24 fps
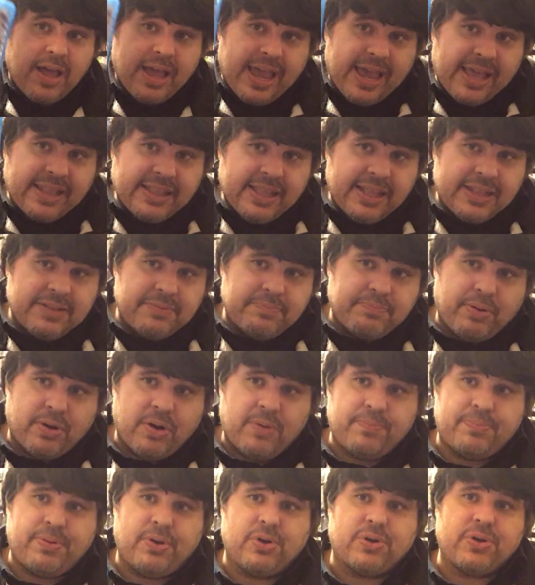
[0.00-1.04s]
And then
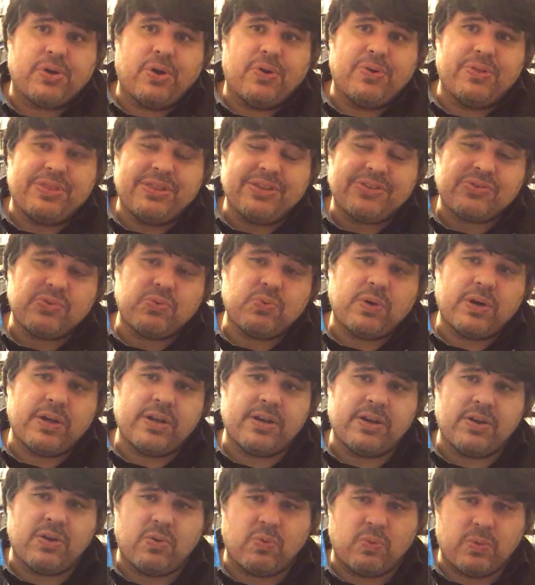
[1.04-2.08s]
Pompo, this
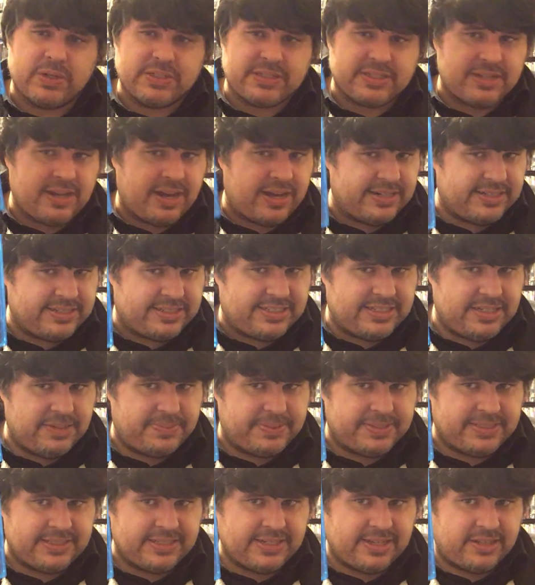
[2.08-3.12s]
one was not as cheap
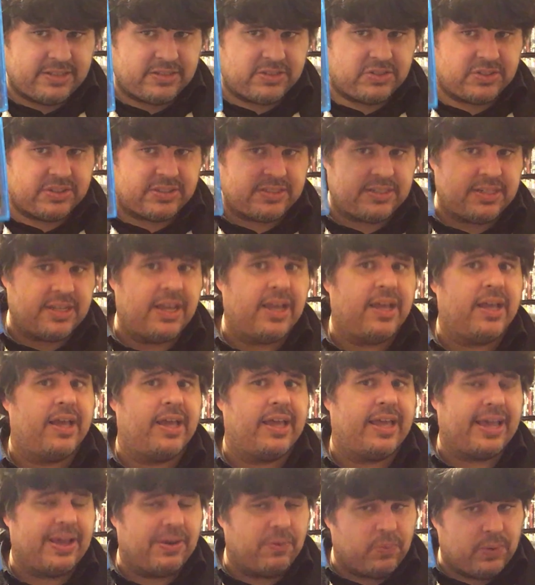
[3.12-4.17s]
as the others.
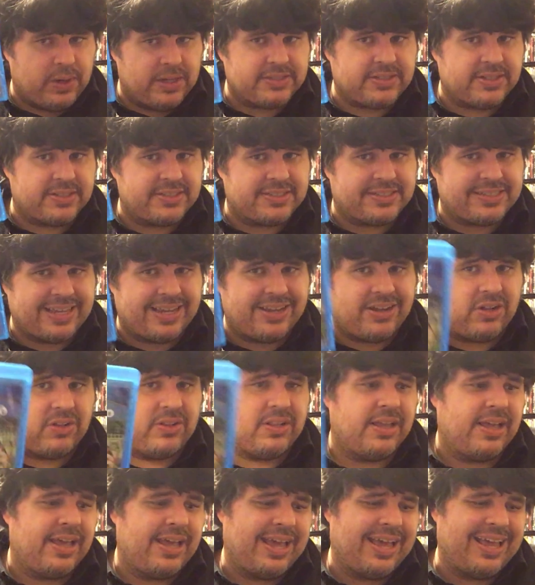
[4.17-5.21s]
It was on
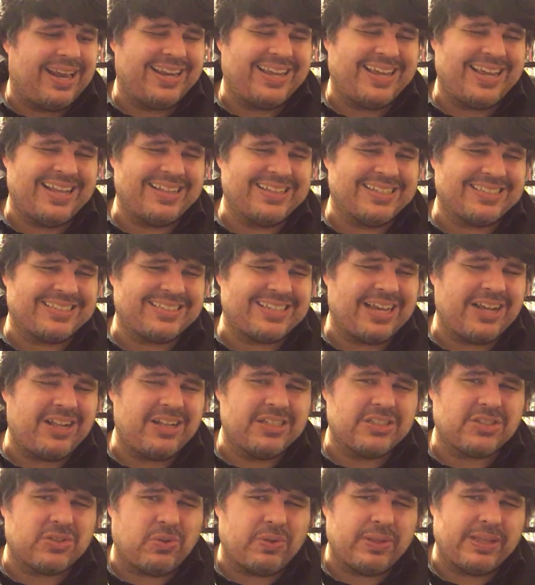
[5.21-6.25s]
sale, and again, the sale
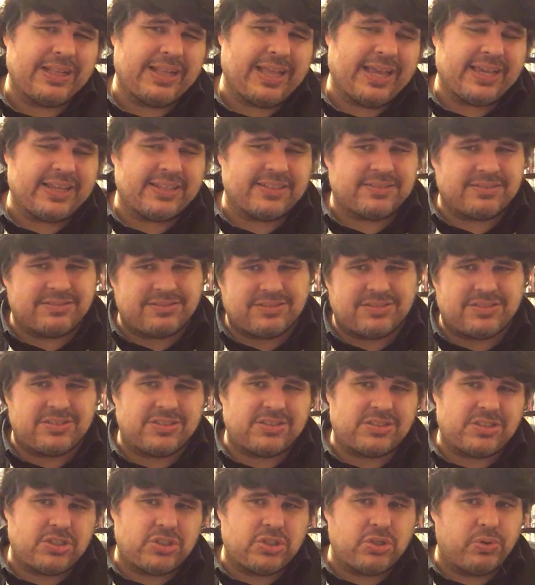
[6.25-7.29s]
is only like
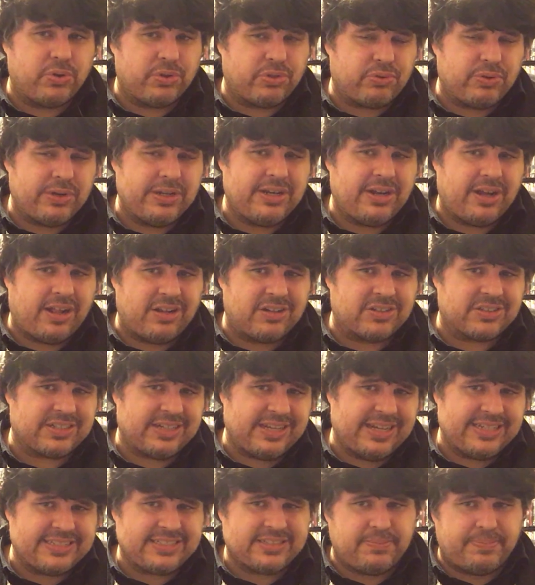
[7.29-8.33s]
$2 or $3
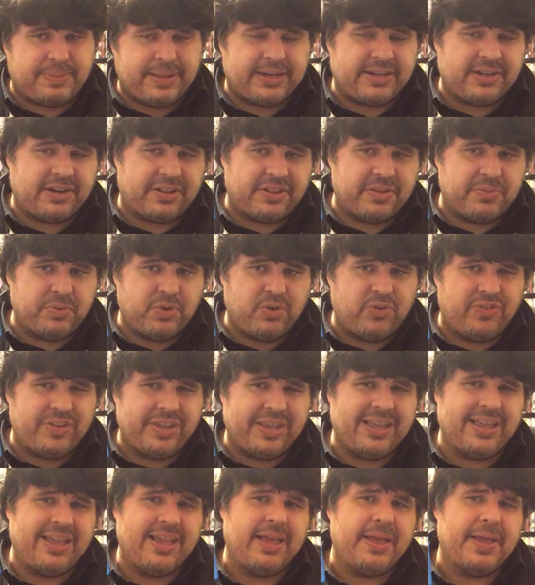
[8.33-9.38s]
less depending on the
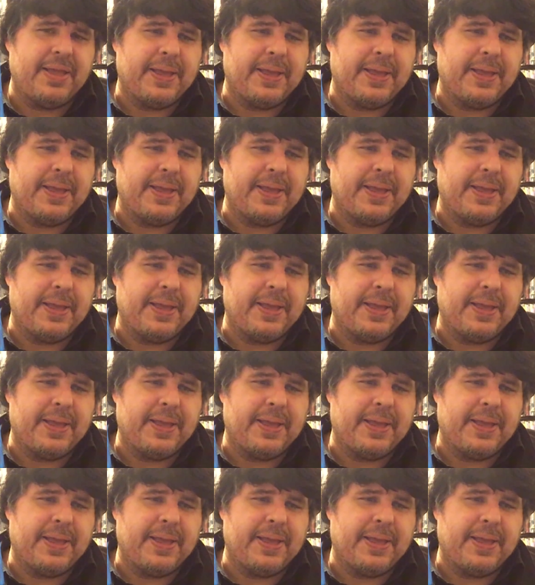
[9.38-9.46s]
movie.